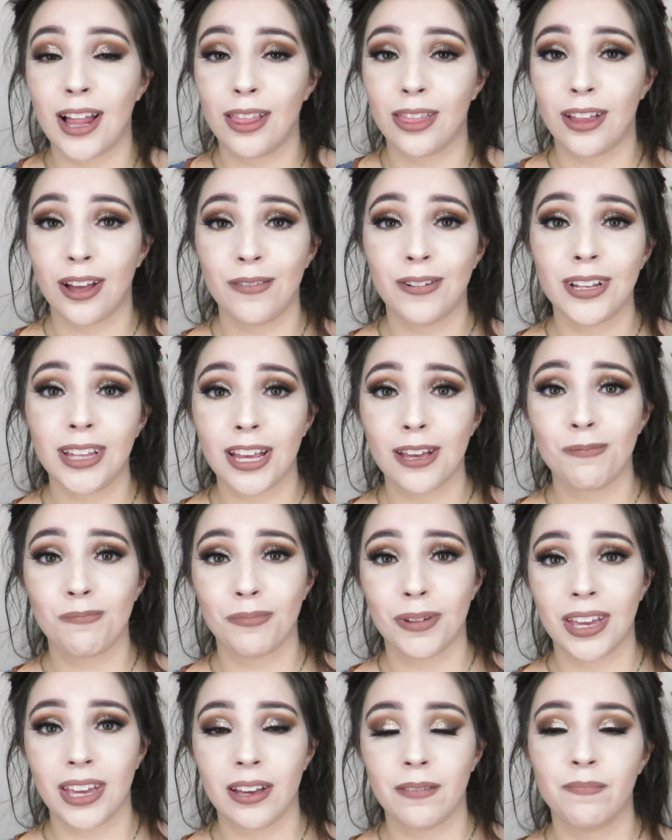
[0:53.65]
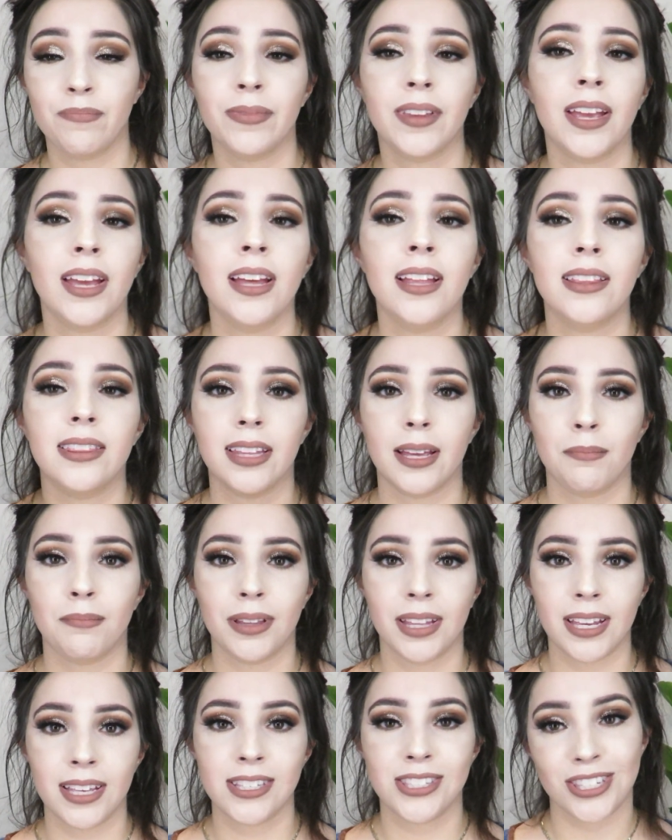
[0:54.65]
lover like me, then
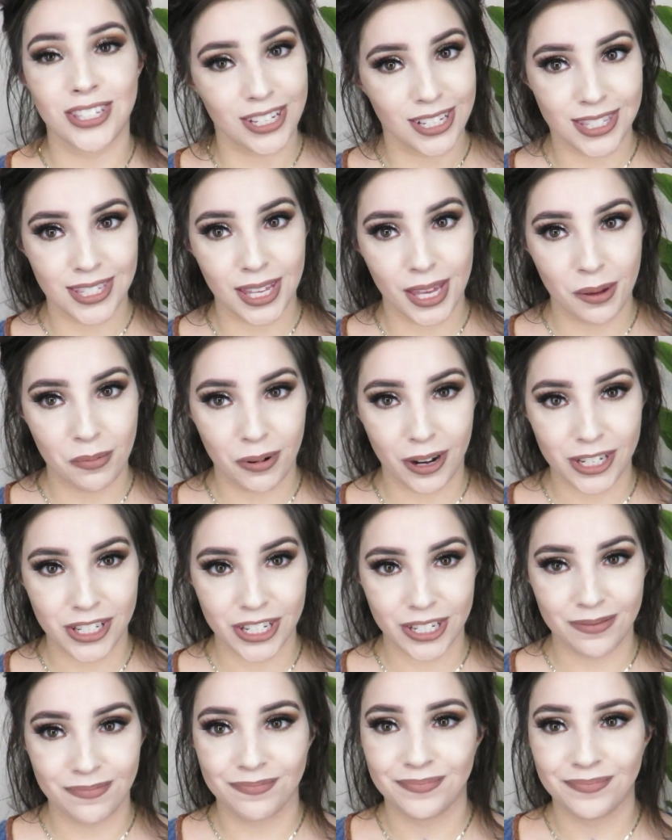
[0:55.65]
please just keep watching.